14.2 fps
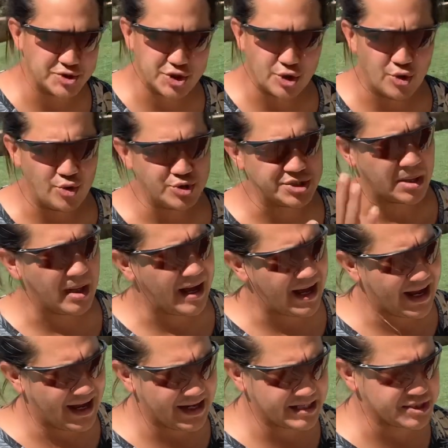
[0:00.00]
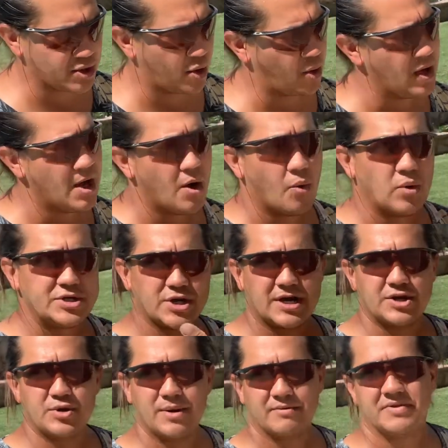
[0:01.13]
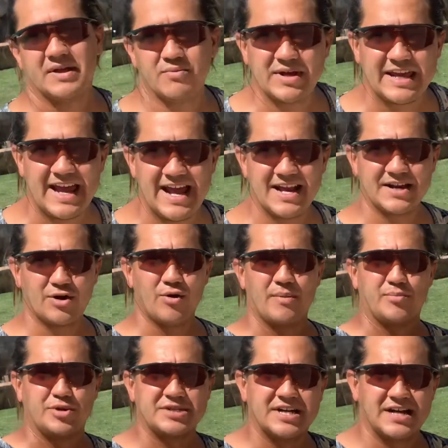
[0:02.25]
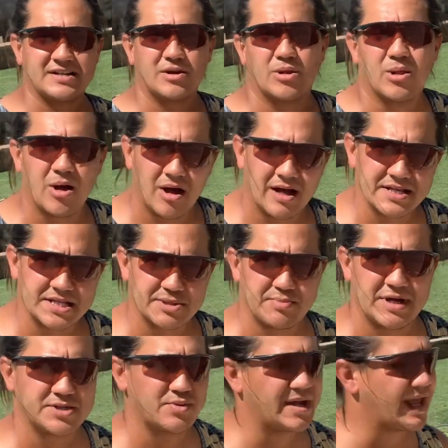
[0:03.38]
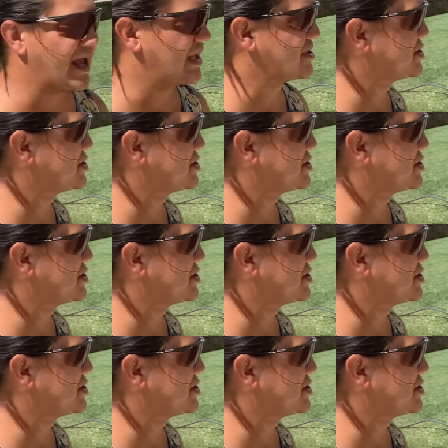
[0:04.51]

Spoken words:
June, July. So we try to do everything we can to go ahead and protect our lawns as best we can.